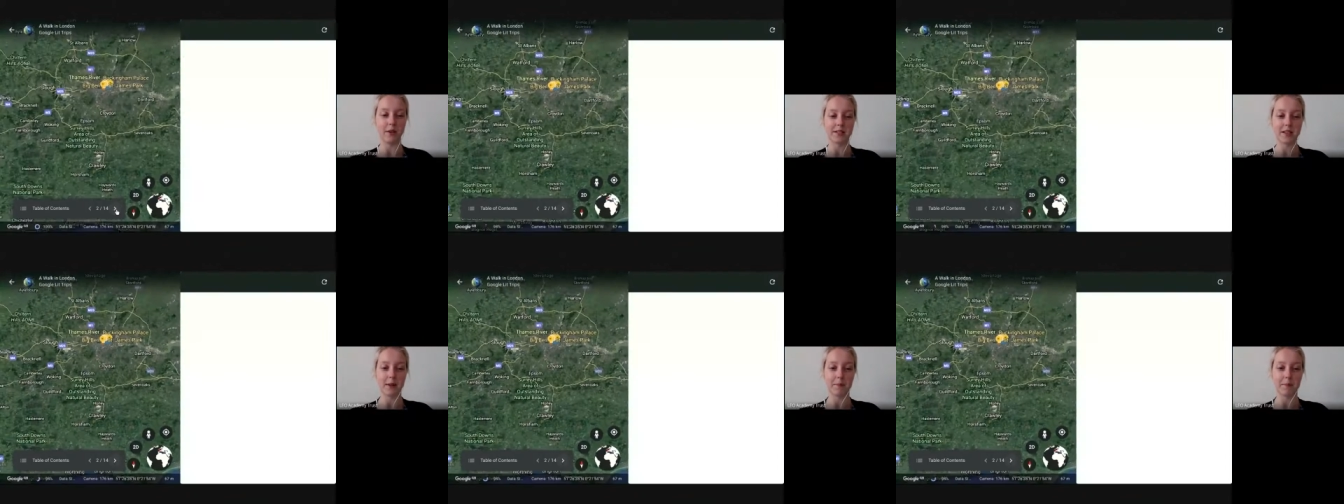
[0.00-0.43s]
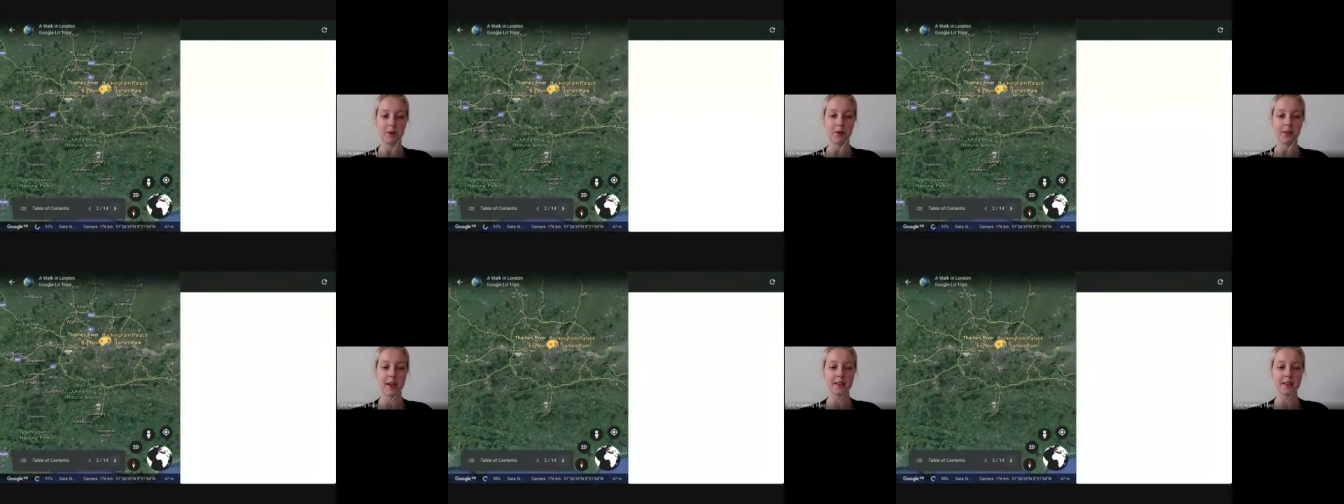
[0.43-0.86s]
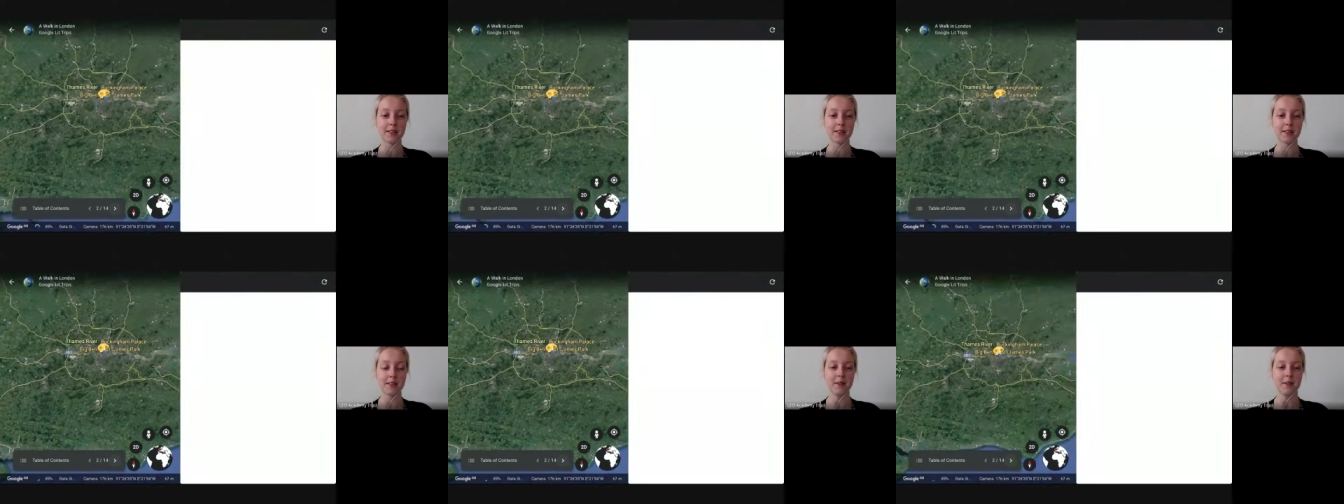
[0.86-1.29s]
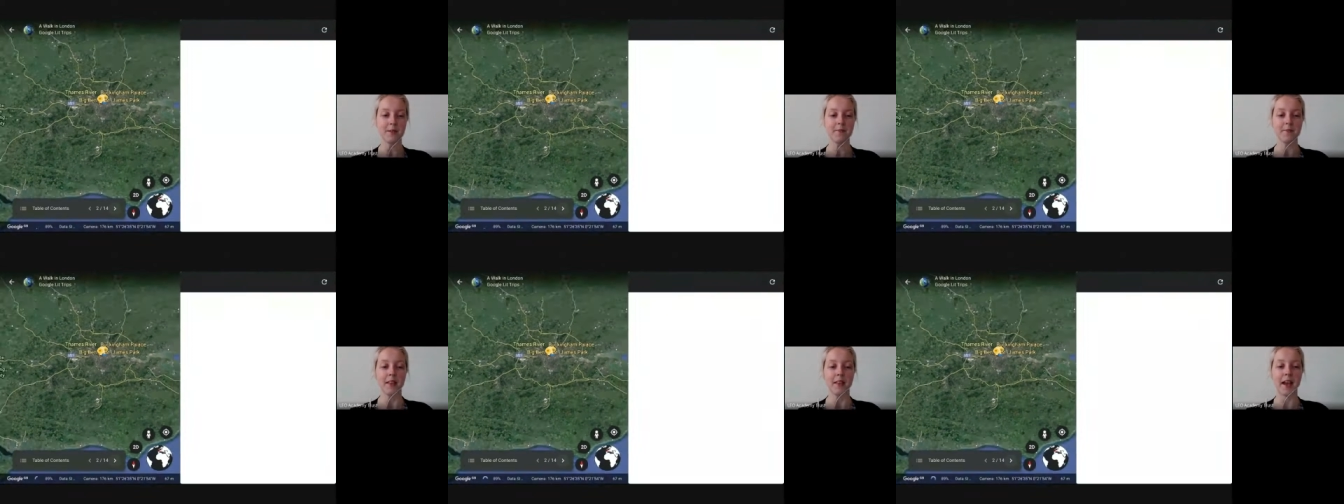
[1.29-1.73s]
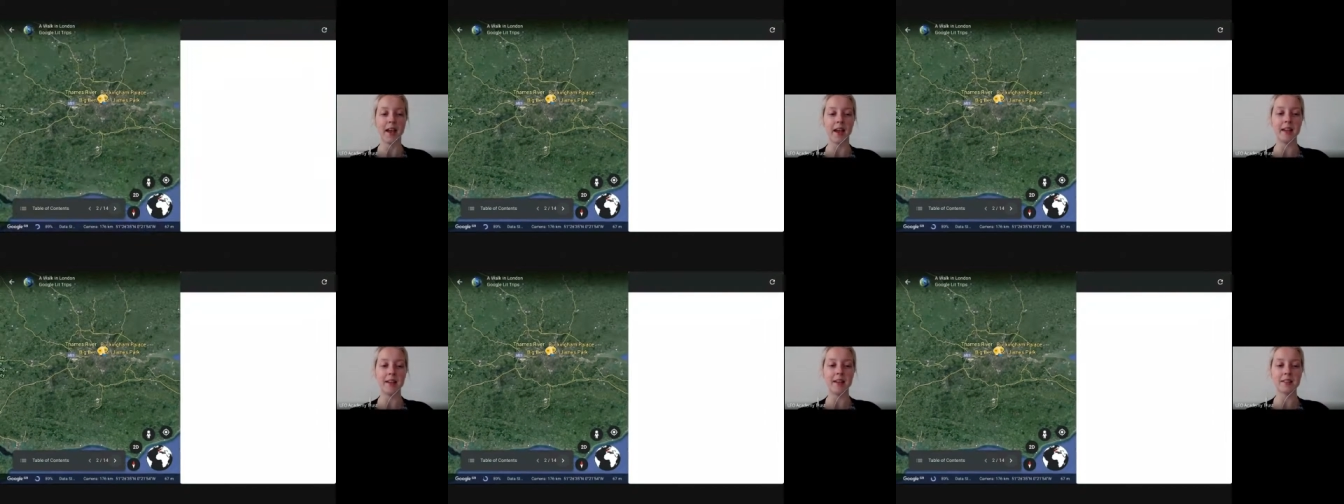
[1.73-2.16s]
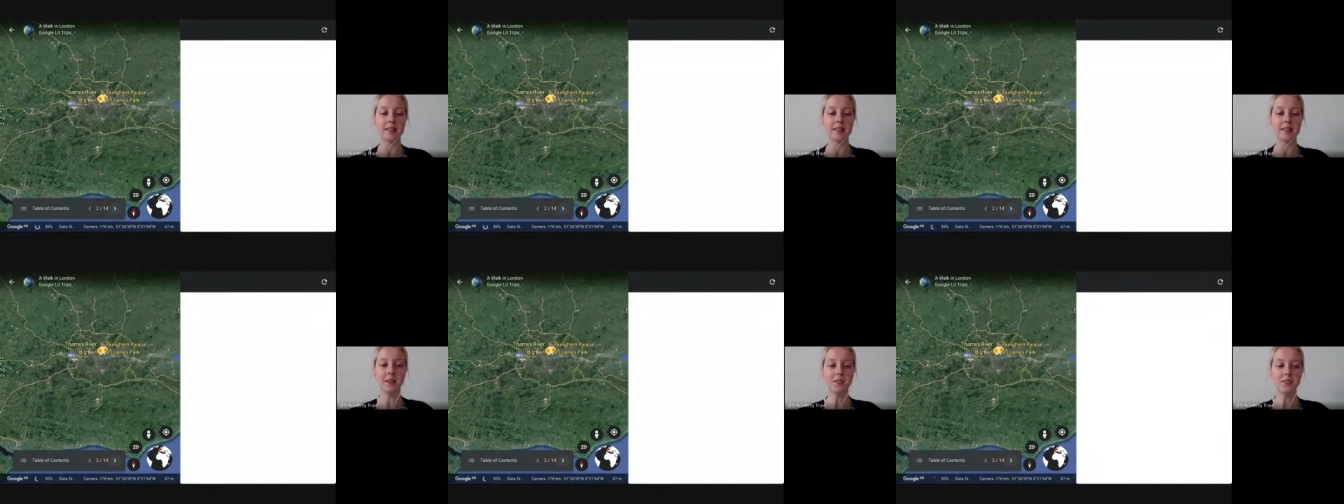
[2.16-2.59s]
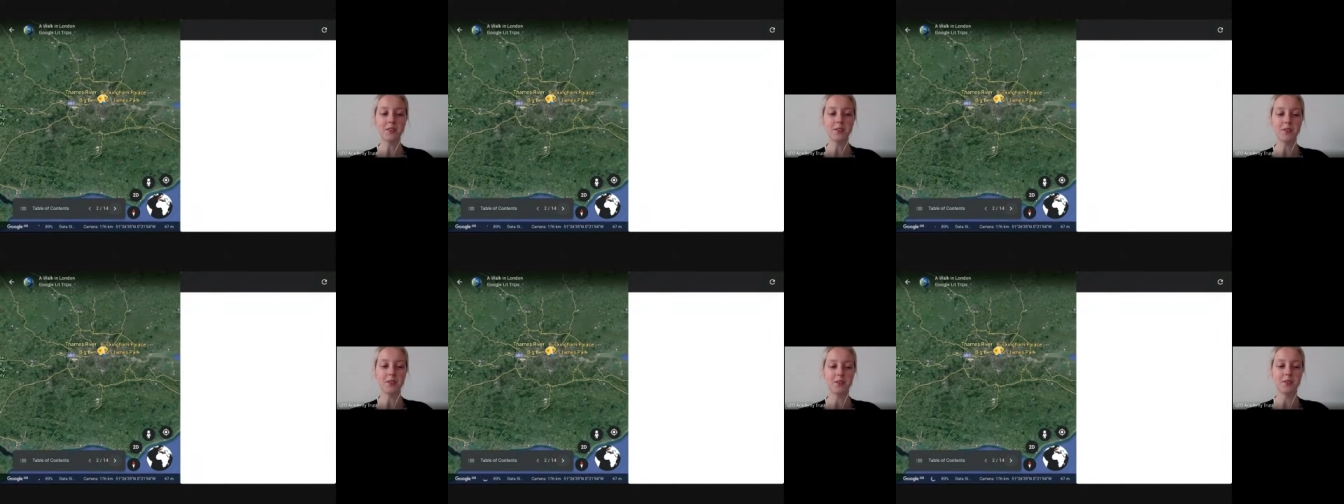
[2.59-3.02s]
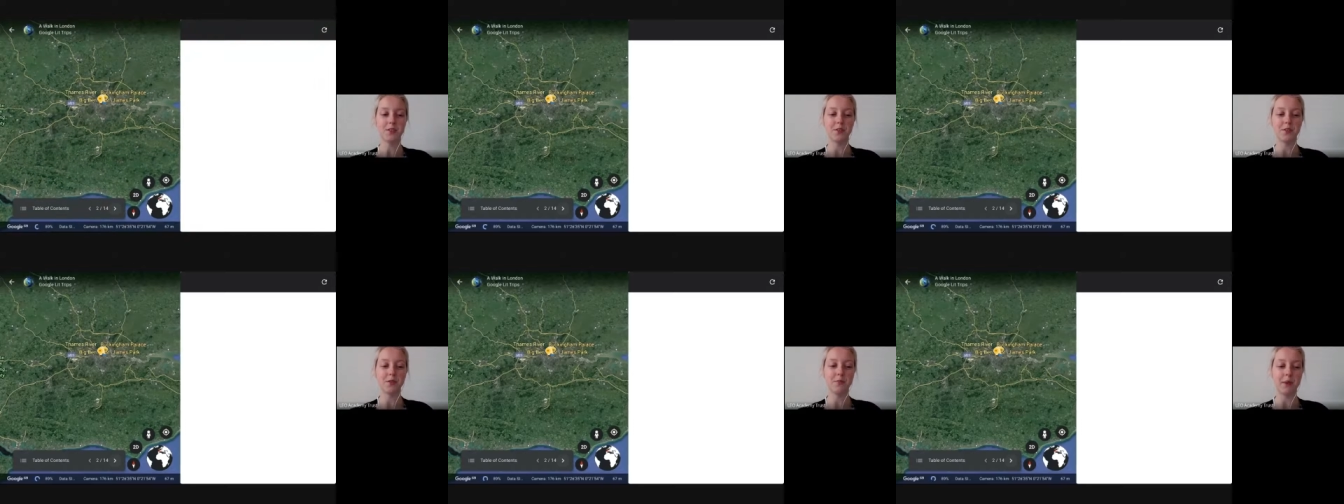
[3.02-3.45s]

tap on next. And it's going to zoom